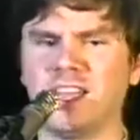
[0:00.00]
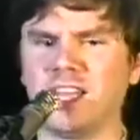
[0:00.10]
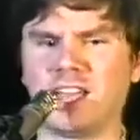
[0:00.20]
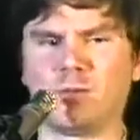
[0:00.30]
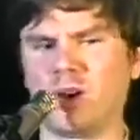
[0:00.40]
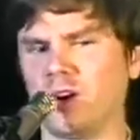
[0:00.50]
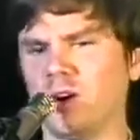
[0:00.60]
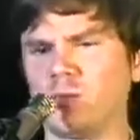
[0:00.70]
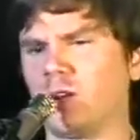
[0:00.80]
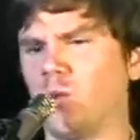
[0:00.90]
and wear a
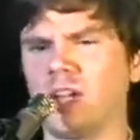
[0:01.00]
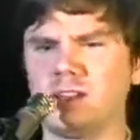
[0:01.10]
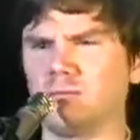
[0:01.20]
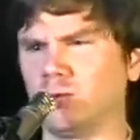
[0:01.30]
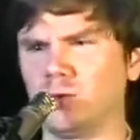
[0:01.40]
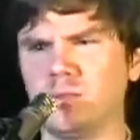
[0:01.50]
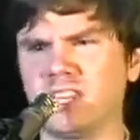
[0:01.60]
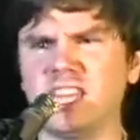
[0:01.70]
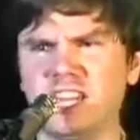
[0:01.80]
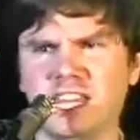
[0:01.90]
red, white, and blue
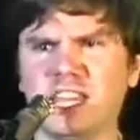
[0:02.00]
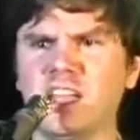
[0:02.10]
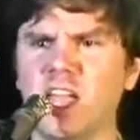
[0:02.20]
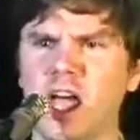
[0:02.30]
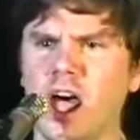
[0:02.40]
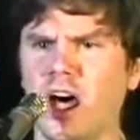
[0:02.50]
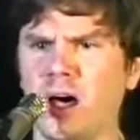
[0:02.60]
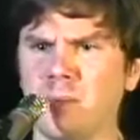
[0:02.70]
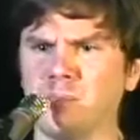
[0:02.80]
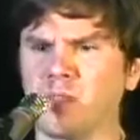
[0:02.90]
bikini,
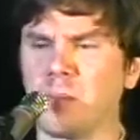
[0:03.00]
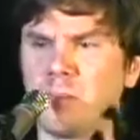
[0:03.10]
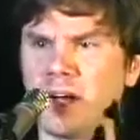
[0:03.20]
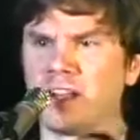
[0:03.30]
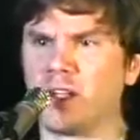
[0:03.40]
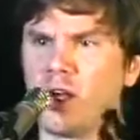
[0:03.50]
um, but